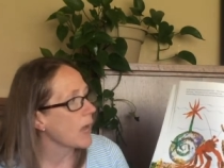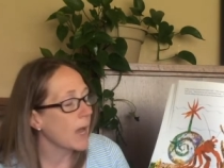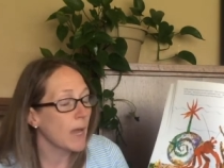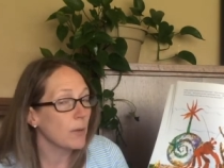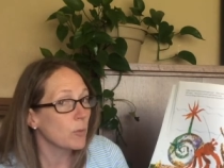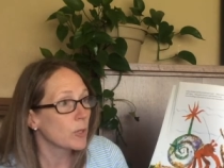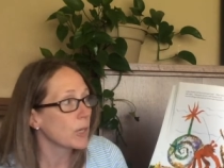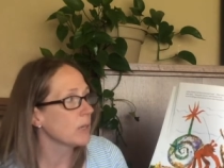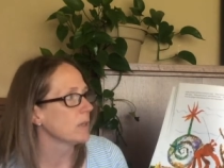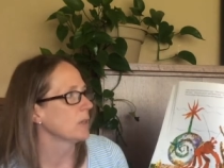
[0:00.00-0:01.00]
I
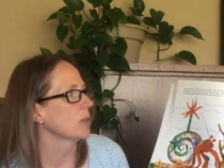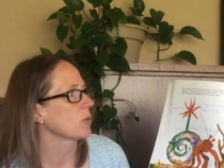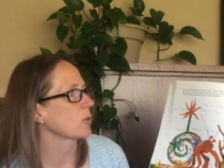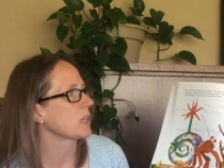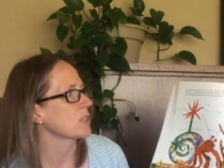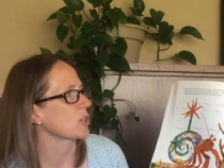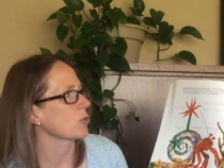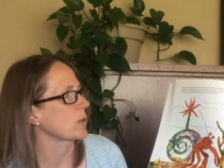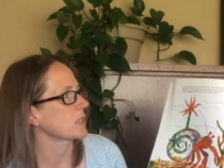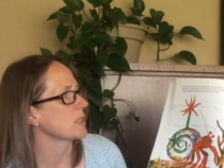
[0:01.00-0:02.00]
would, creaked a
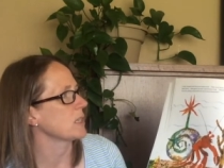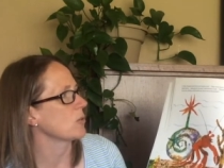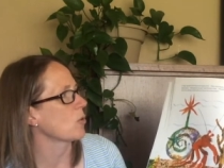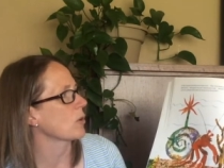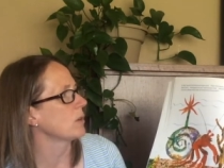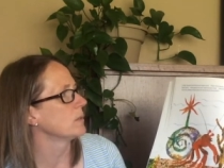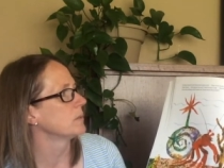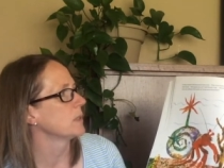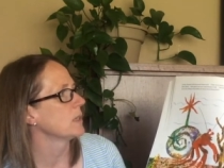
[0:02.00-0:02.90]
crusty coral.